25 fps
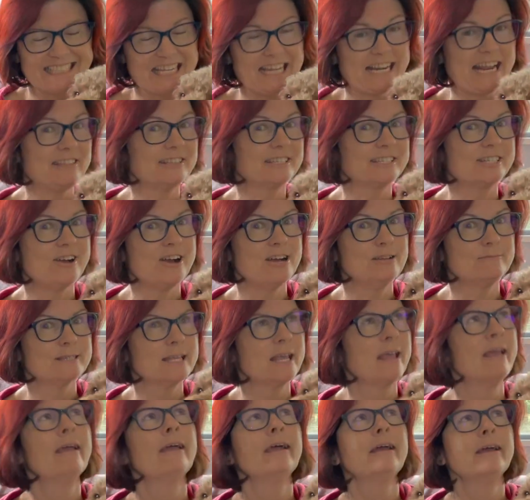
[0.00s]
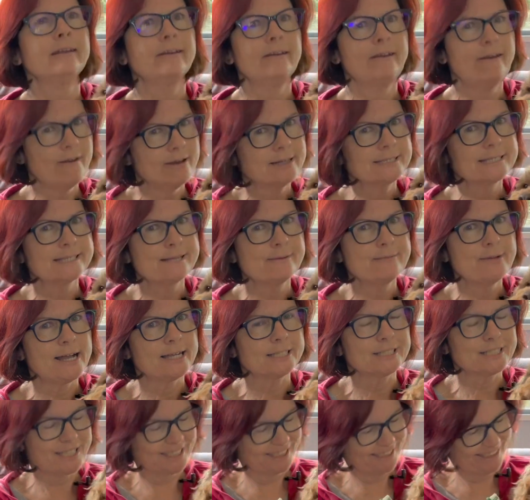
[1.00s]
At other times, not so
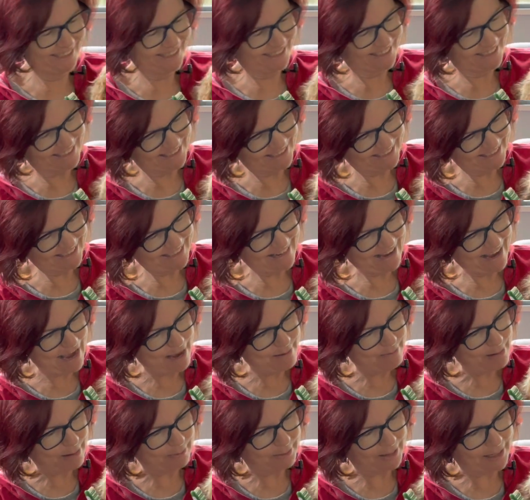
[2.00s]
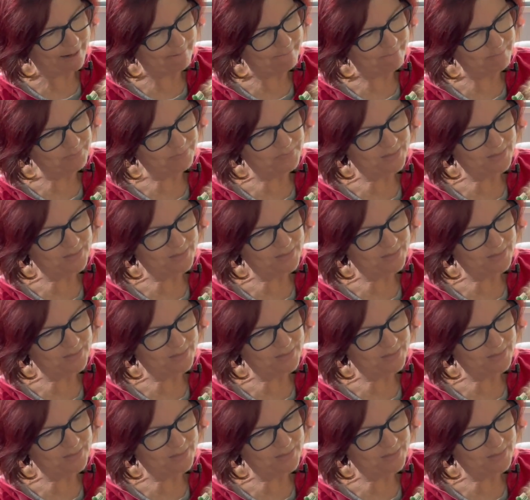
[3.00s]
much. Hey puppy.